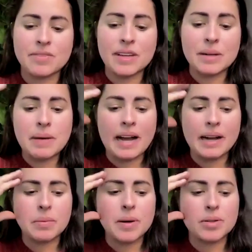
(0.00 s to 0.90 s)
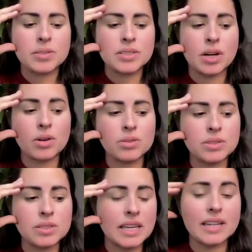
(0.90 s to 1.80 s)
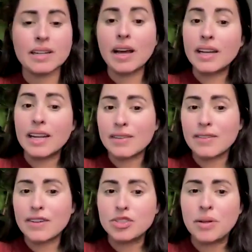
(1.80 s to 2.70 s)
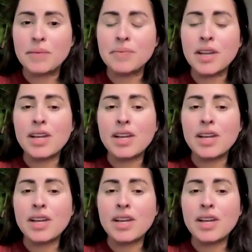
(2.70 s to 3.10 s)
feedback post hosting an individual.